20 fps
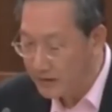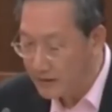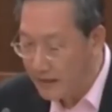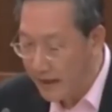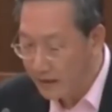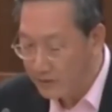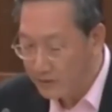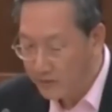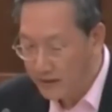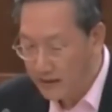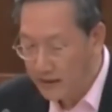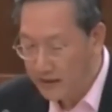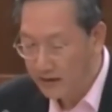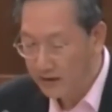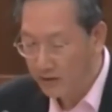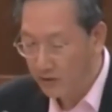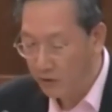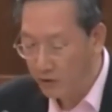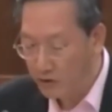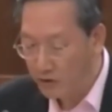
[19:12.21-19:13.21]
Desmond Lee
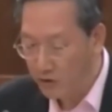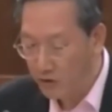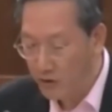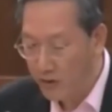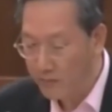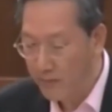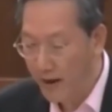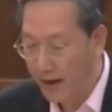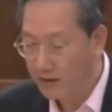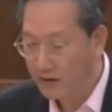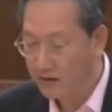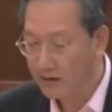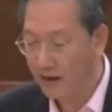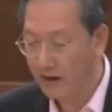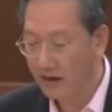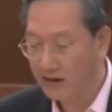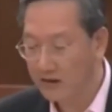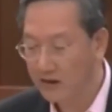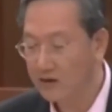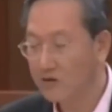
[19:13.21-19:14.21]
also reminded that
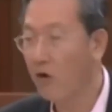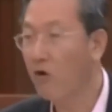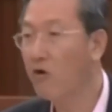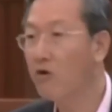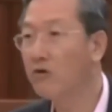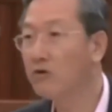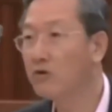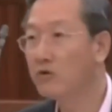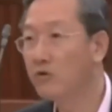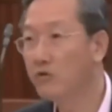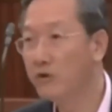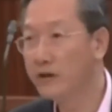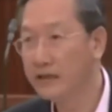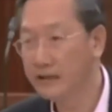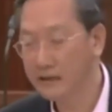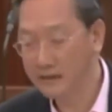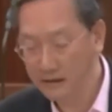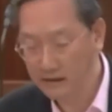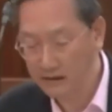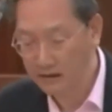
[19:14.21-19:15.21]
it is all too
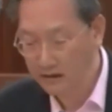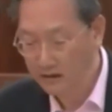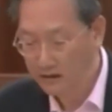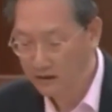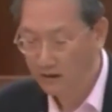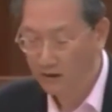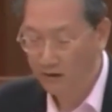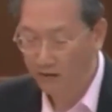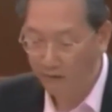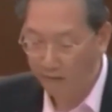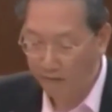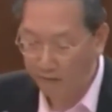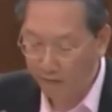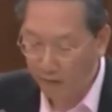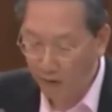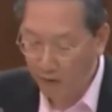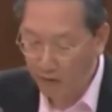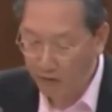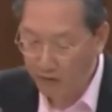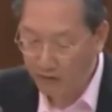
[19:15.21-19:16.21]
easy
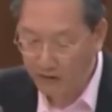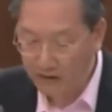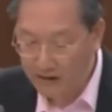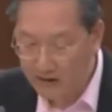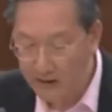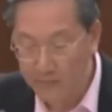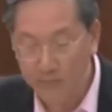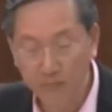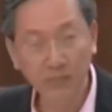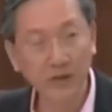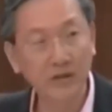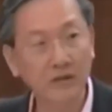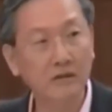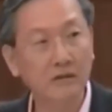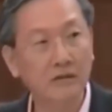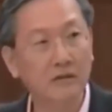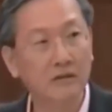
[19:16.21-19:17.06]
for a simple